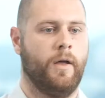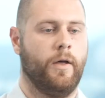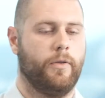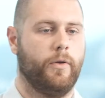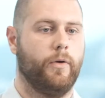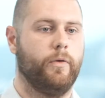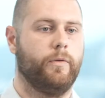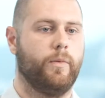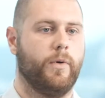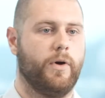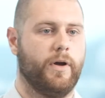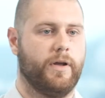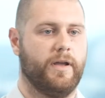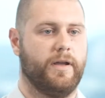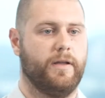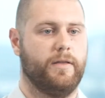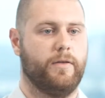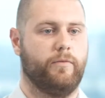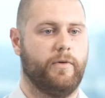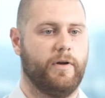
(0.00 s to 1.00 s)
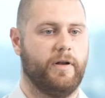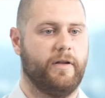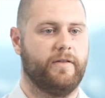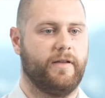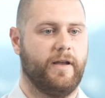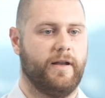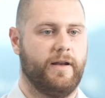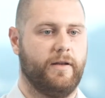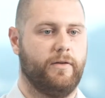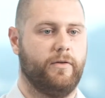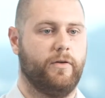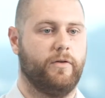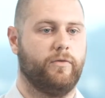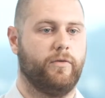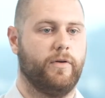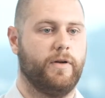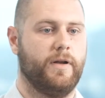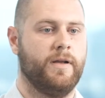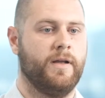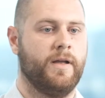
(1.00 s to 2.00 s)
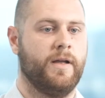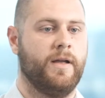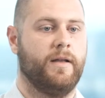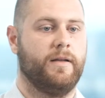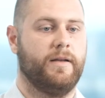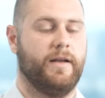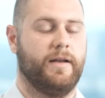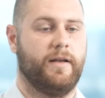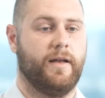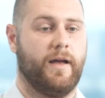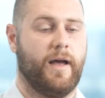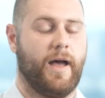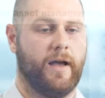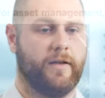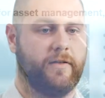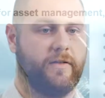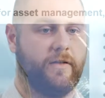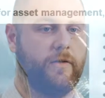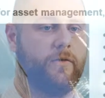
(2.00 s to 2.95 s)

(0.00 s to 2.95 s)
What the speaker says: Those working in the real estate industry need to access